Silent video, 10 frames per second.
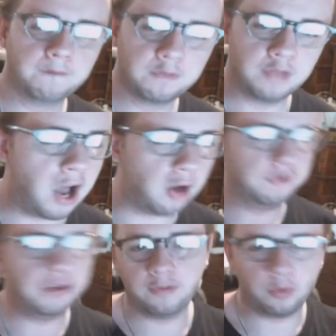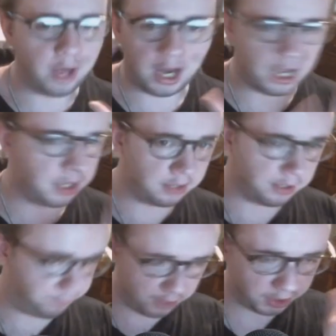Hell, if you even went on a uh,
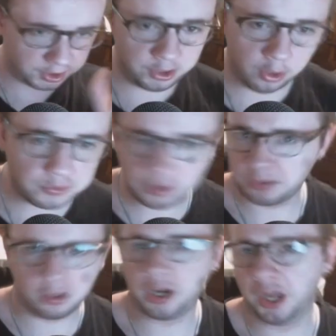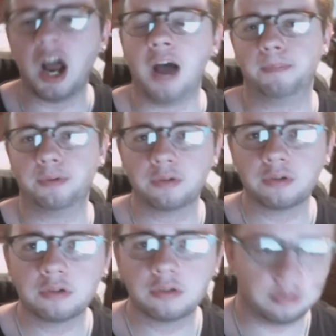fucking YouTube to look it up,
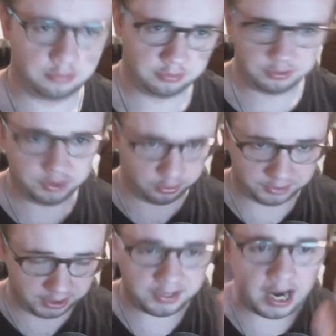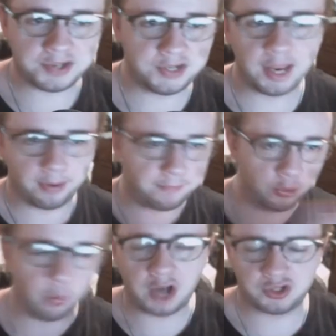you'll get the idea. But if you
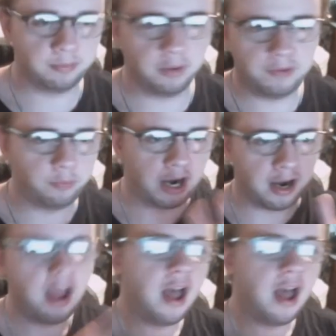watch a movie where